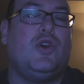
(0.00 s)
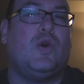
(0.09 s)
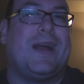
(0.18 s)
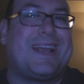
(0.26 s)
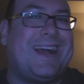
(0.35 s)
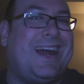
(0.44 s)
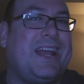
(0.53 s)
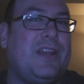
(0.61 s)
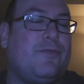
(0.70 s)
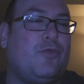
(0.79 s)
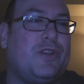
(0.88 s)
who I
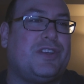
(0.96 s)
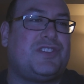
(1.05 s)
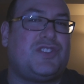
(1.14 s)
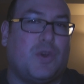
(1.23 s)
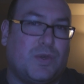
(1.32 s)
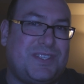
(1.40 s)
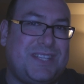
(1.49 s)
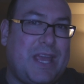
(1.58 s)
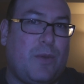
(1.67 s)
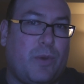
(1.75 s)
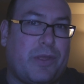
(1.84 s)
kind of would
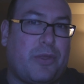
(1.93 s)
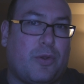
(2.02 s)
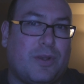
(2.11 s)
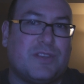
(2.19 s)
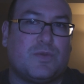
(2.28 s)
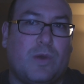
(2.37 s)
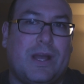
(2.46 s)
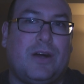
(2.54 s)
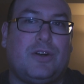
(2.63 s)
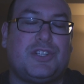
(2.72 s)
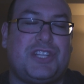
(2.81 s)
associate with her as well.